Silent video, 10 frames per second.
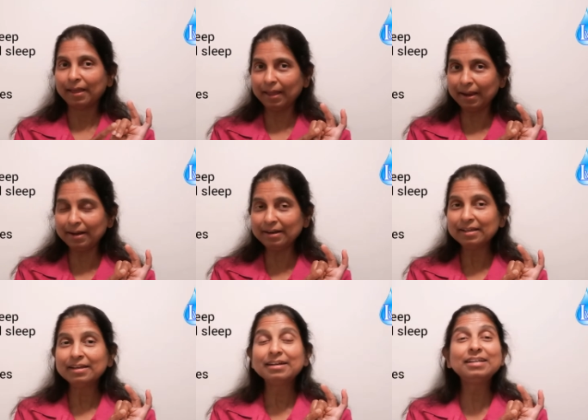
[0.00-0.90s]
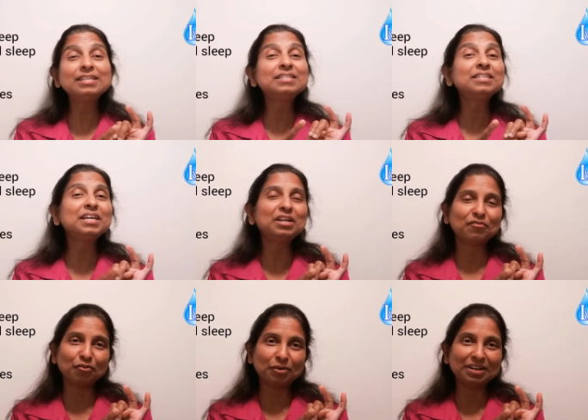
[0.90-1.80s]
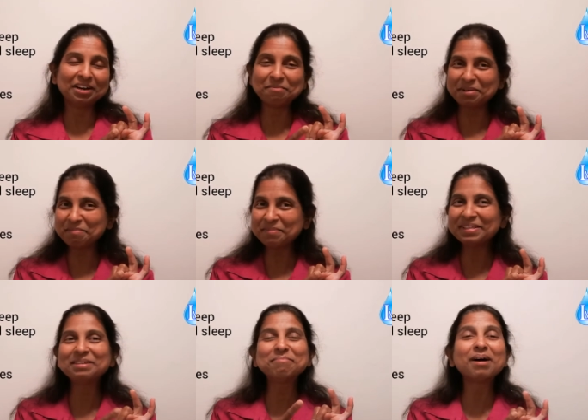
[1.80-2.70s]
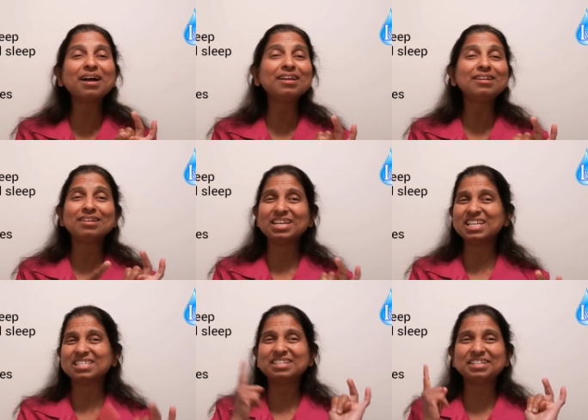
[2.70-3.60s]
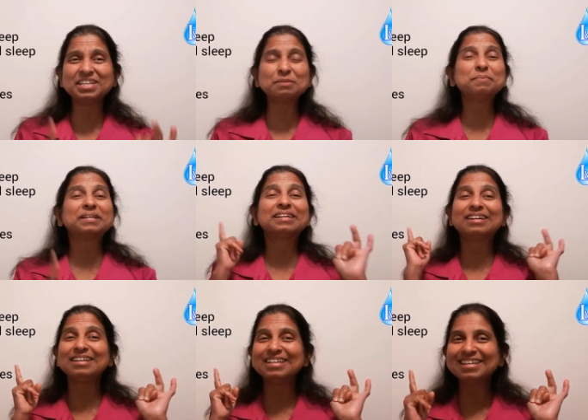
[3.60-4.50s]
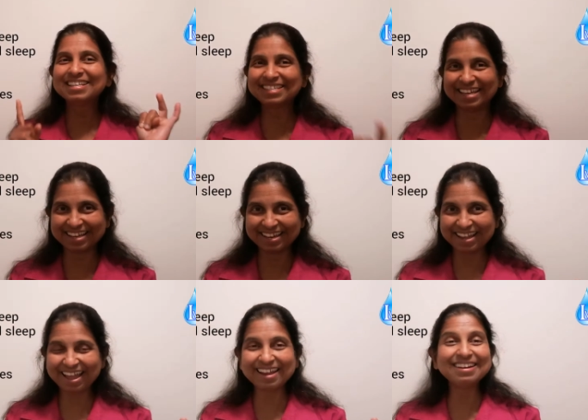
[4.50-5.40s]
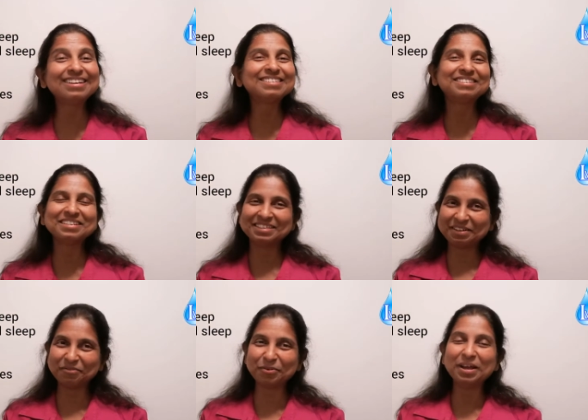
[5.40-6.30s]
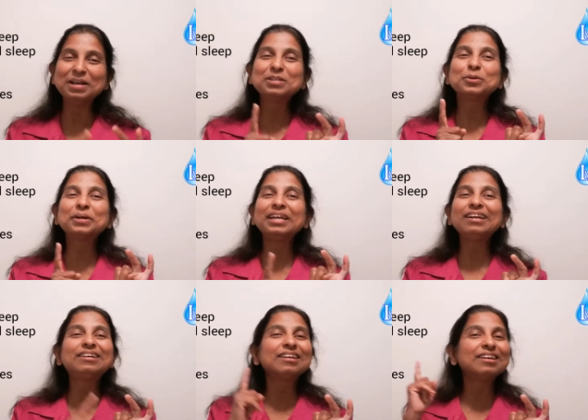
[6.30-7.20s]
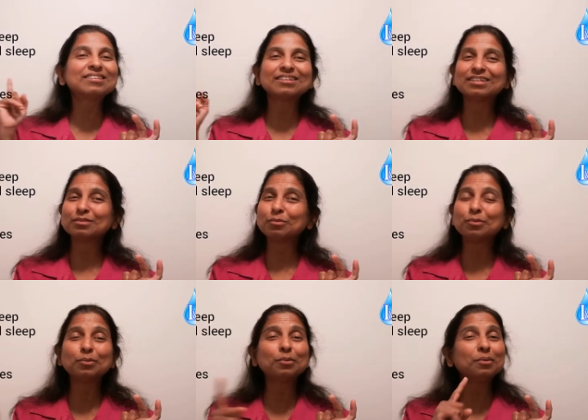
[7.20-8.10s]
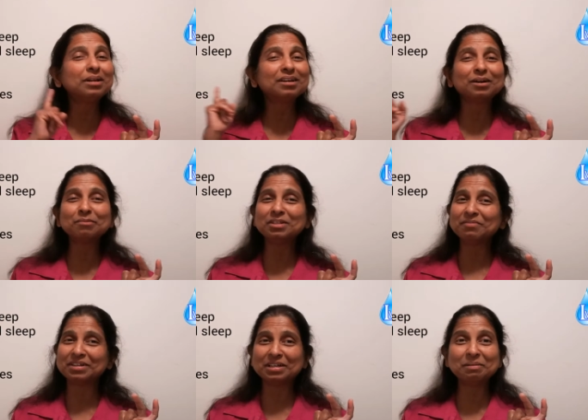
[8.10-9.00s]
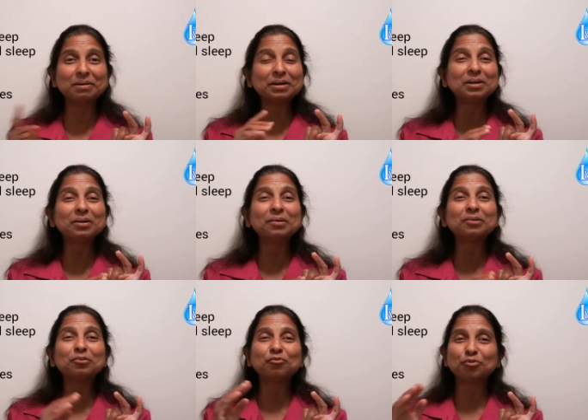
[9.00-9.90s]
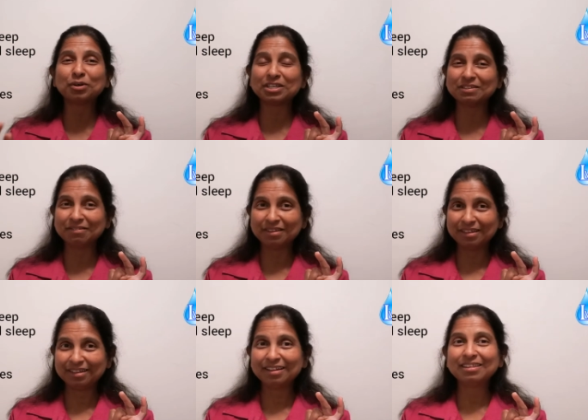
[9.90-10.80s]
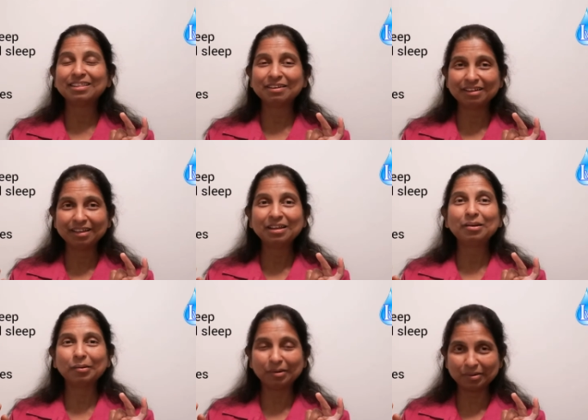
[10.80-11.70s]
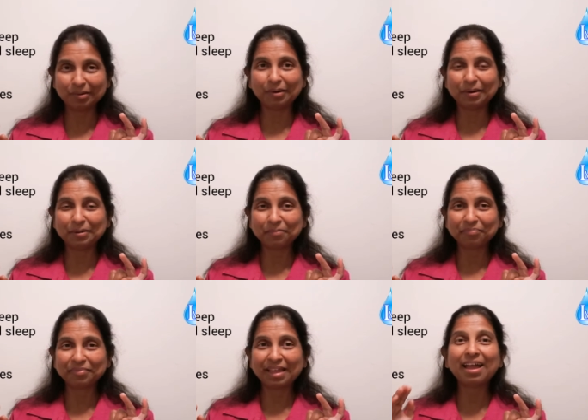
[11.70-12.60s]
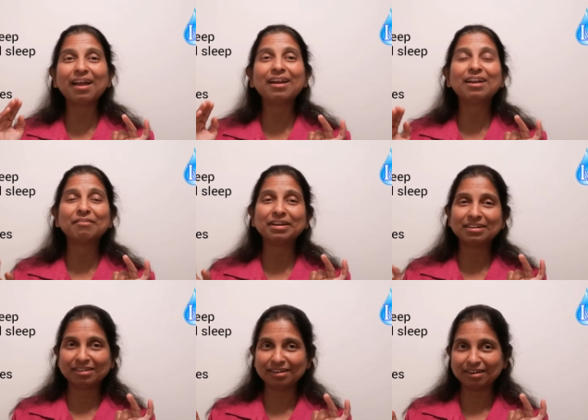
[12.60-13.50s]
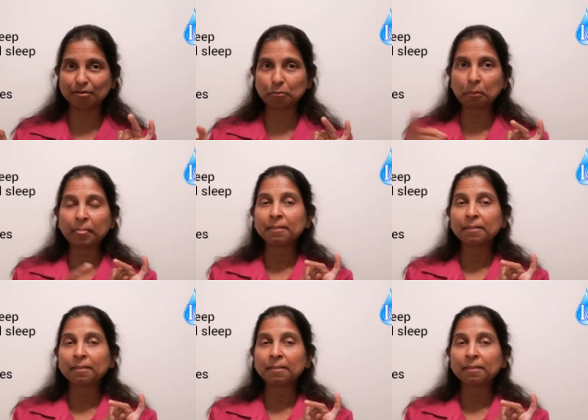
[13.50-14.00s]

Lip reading: and deceitful. Remember, the mind is desperately sick and it is deceitful. So it takes us all around the world, but not to focus the Lord God and our eternal life.